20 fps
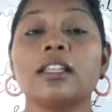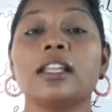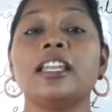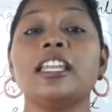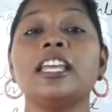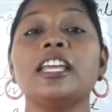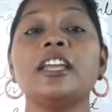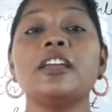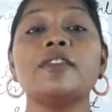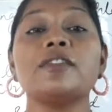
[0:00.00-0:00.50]

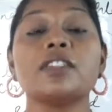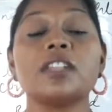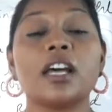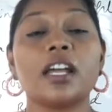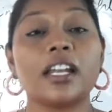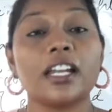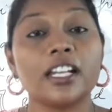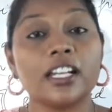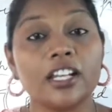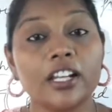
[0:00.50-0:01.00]
leaves are
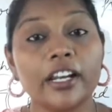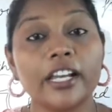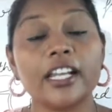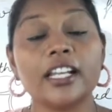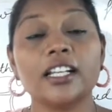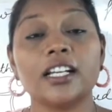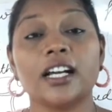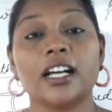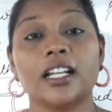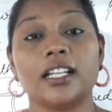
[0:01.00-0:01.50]
in green
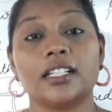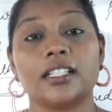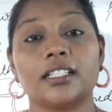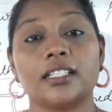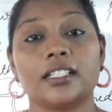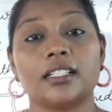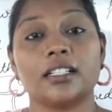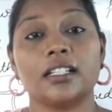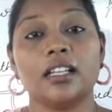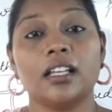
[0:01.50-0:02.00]
color,
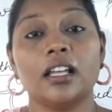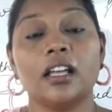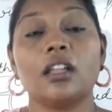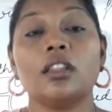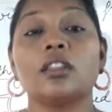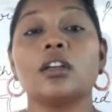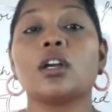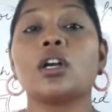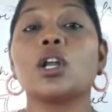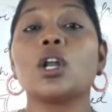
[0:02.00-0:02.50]

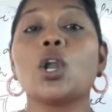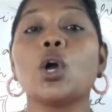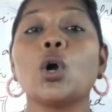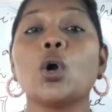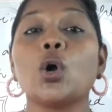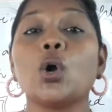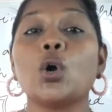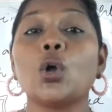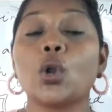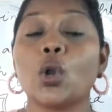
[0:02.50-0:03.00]
the
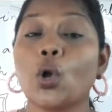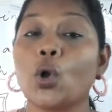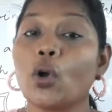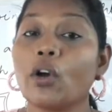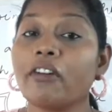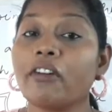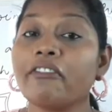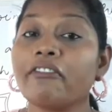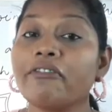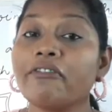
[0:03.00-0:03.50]

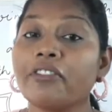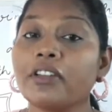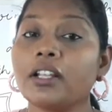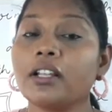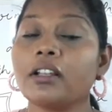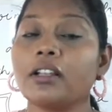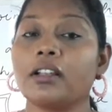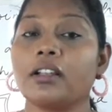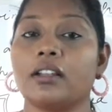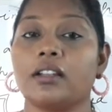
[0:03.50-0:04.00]

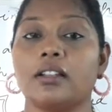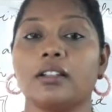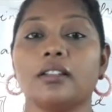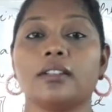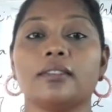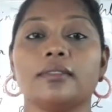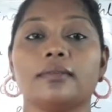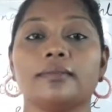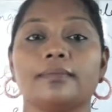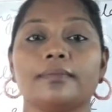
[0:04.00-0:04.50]
chlorophyll.
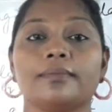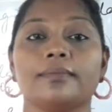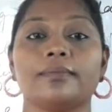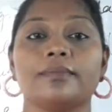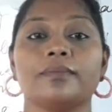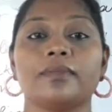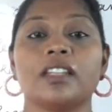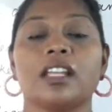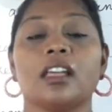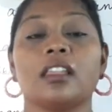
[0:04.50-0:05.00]

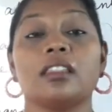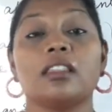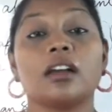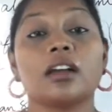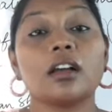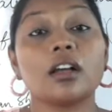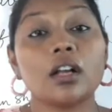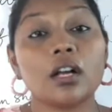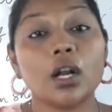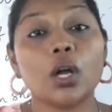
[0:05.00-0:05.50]
The
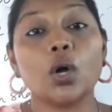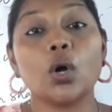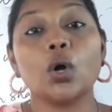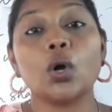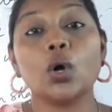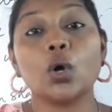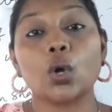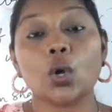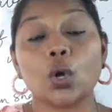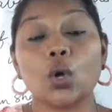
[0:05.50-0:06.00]

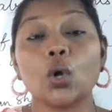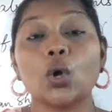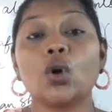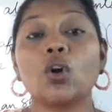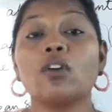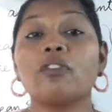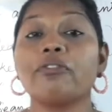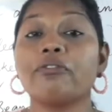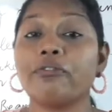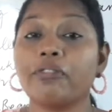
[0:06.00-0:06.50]

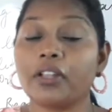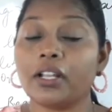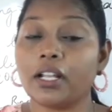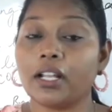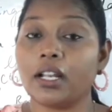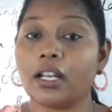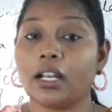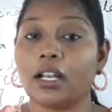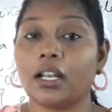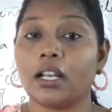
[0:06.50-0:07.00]

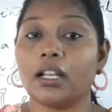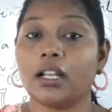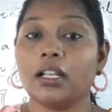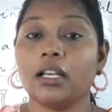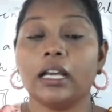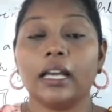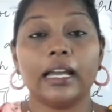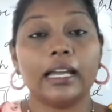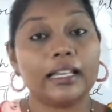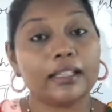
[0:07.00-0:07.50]
chlorophyll
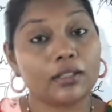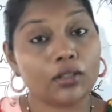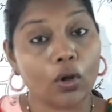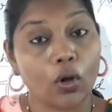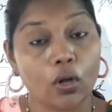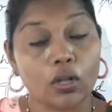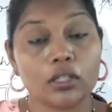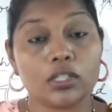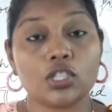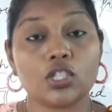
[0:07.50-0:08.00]
is
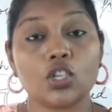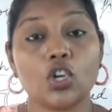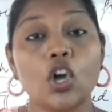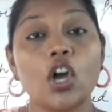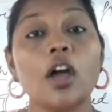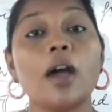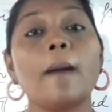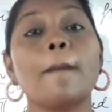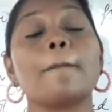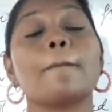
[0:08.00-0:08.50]

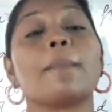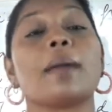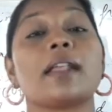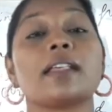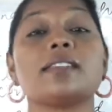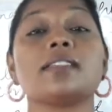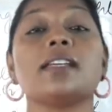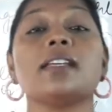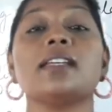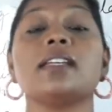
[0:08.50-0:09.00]
also
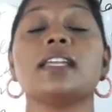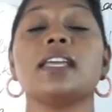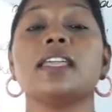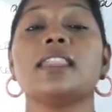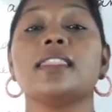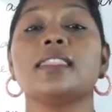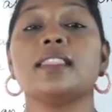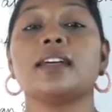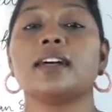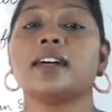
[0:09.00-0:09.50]
present
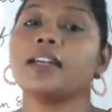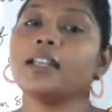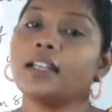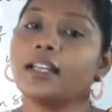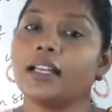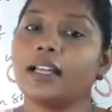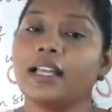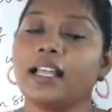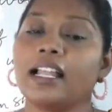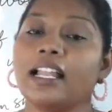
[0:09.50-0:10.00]
in the
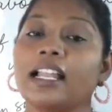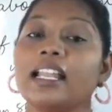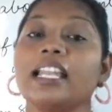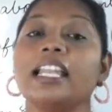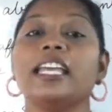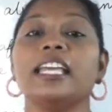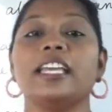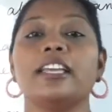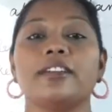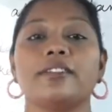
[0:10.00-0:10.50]

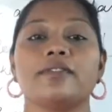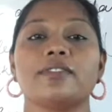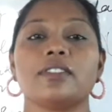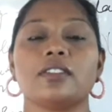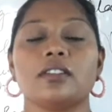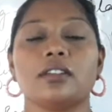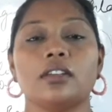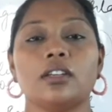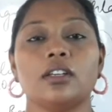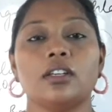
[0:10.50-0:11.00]
leaves.
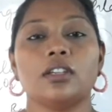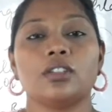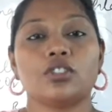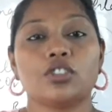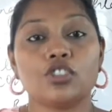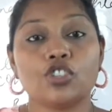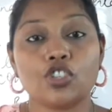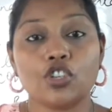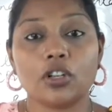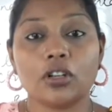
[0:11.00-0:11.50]
So
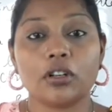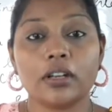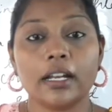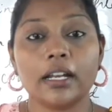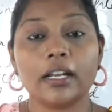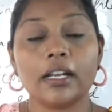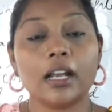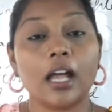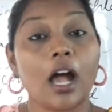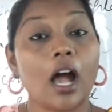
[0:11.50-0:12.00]

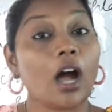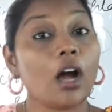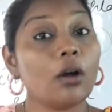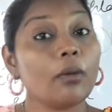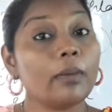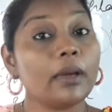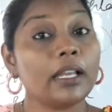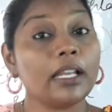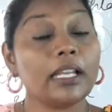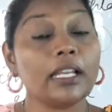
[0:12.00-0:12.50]
children, how
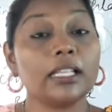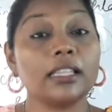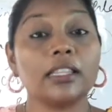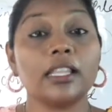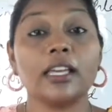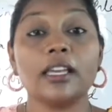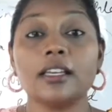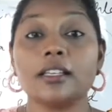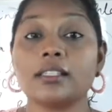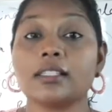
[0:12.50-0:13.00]
many
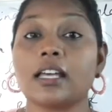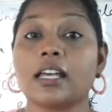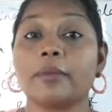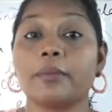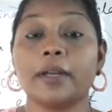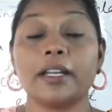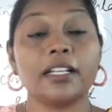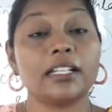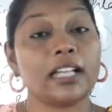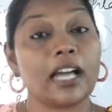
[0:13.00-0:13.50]
things are
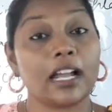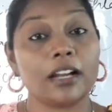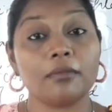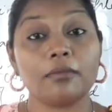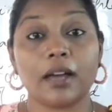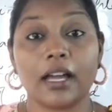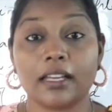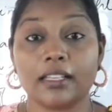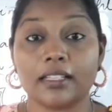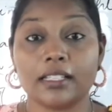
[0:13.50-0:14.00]
being done
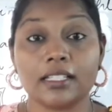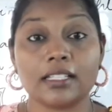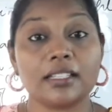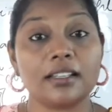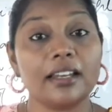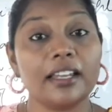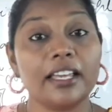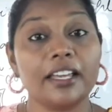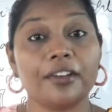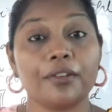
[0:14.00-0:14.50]
by this
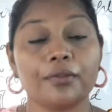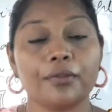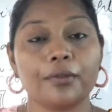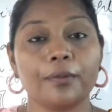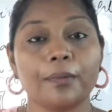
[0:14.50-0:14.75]
leaf?